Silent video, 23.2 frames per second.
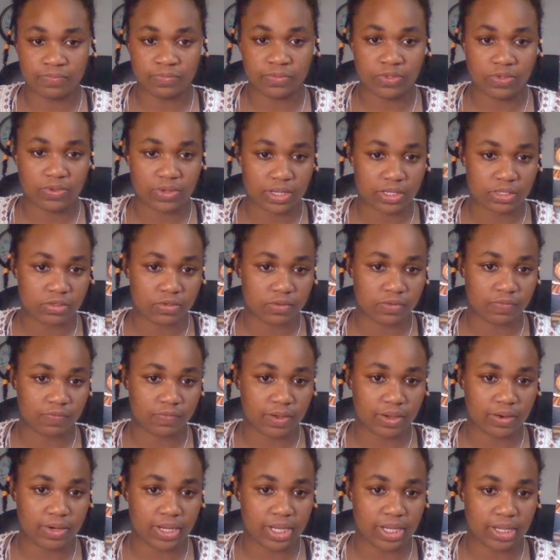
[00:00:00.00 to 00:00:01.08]
you guys are
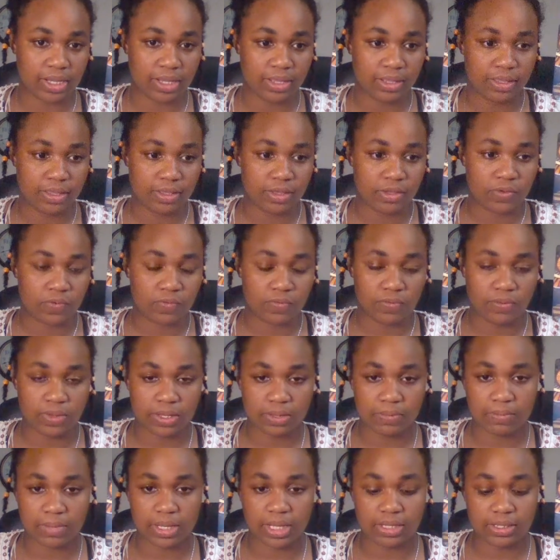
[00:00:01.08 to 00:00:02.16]
very
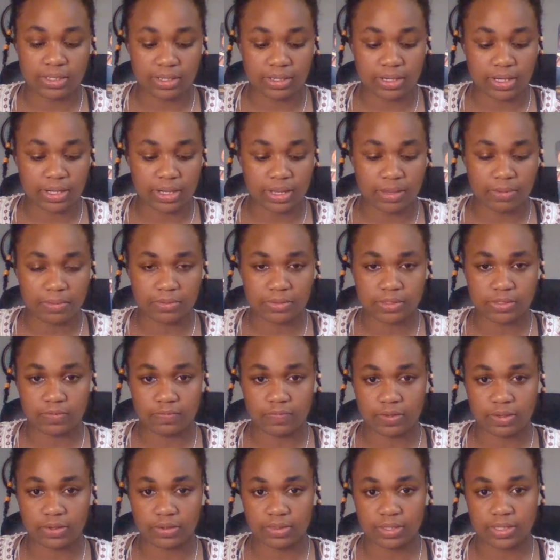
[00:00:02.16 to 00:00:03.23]
quick-minded and able to
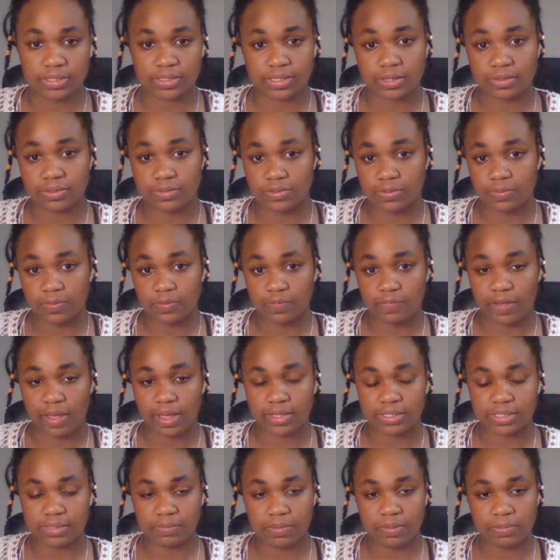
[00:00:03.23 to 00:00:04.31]
figure things out super
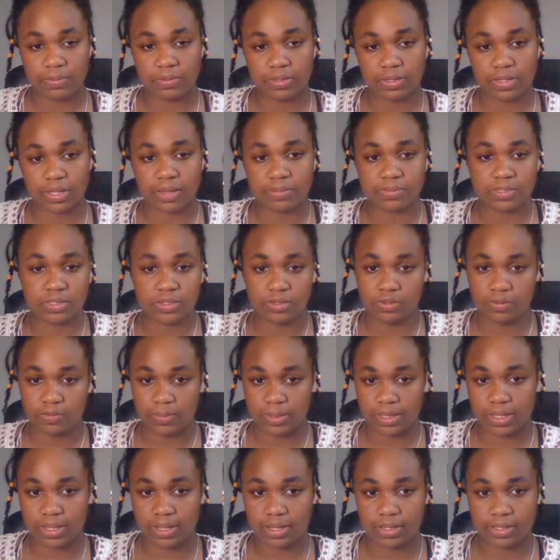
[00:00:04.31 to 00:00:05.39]
fast, and people look up to you
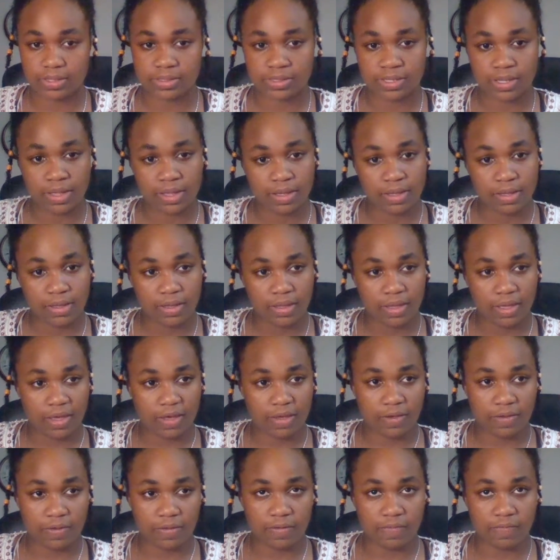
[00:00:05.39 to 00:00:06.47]
because
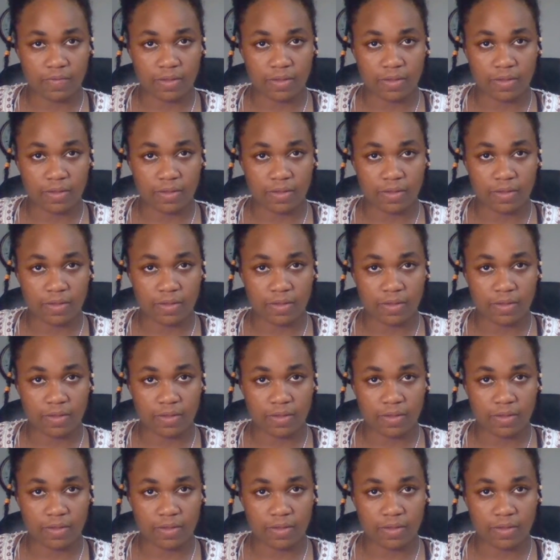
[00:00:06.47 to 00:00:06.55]
of